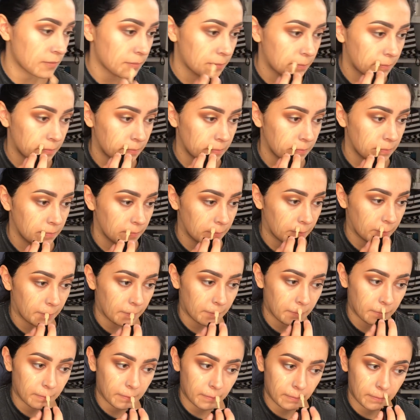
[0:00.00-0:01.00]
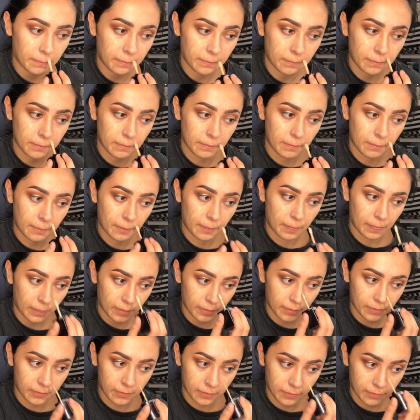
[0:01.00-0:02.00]
I am the thesis of her
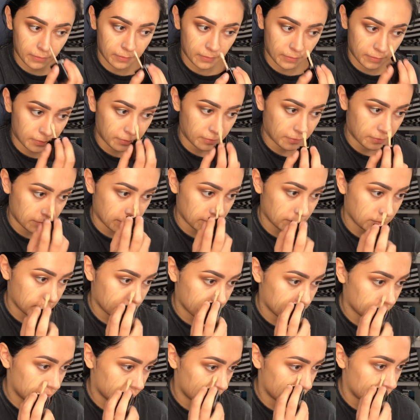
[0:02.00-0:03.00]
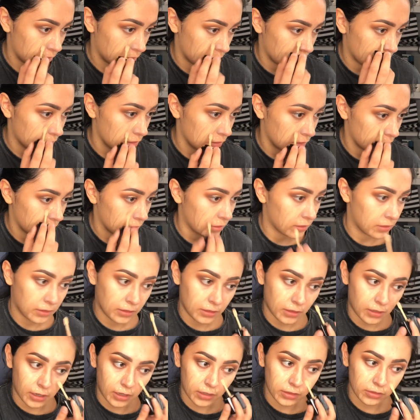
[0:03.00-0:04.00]
prayers. Her nieces and her nephews are just
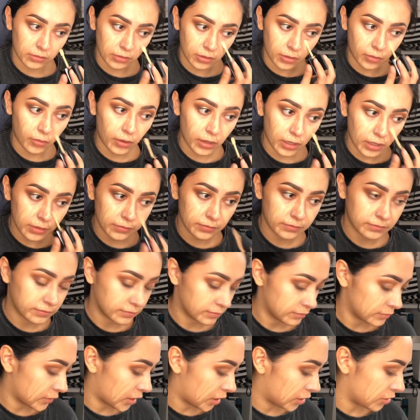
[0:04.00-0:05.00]
pieces of the layers.